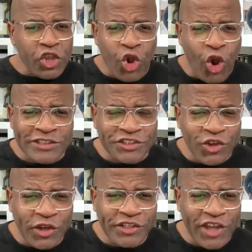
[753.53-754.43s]
God's
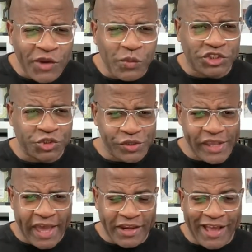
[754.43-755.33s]
not done with you
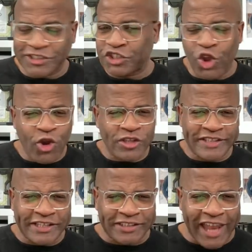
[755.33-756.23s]
yet. As long as
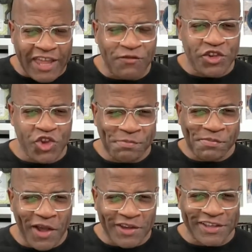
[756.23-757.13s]
there's life in your
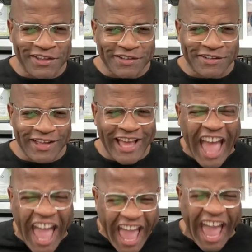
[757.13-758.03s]
body,
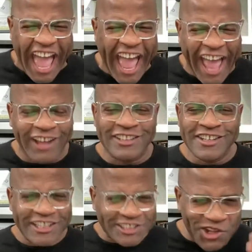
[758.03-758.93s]

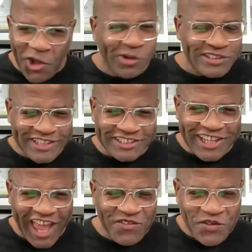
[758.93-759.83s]
as long as there's
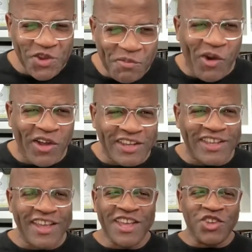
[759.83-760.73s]
life in your
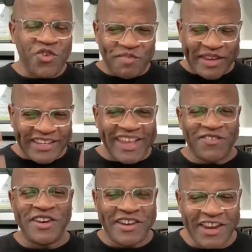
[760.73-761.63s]
body, you've been
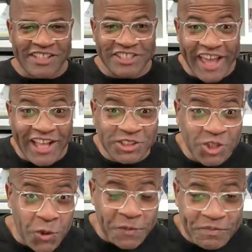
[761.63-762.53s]
given another chance.
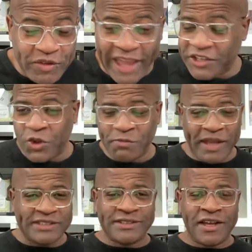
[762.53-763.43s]
So I told
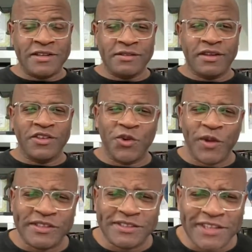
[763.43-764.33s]
my son, you
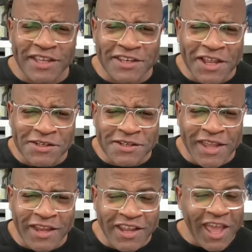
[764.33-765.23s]
ain't seen nothing
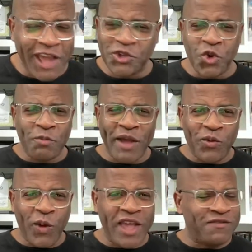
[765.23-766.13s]
yet. I told my
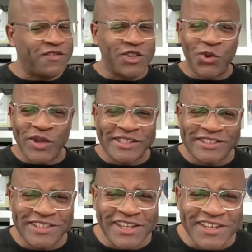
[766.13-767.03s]
wife, you ain't
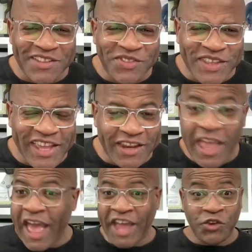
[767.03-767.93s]
seen nothing yet.
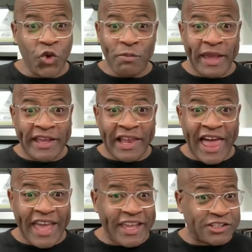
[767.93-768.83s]
I told my
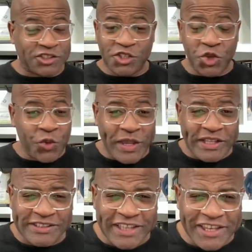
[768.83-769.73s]
clients, you
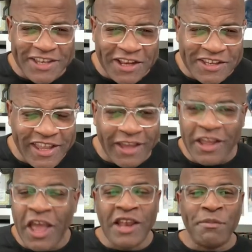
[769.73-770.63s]
ain't seen nothing yet.
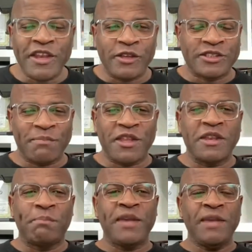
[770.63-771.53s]
Let me tell you something.
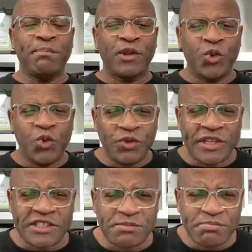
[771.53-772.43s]
The people who
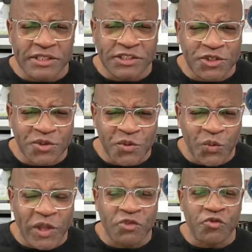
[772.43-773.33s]
dismiss you
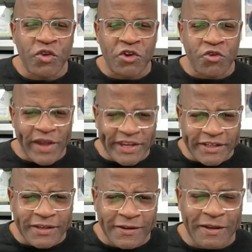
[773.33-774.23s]
will regret
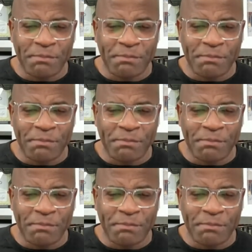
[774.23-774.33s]
it.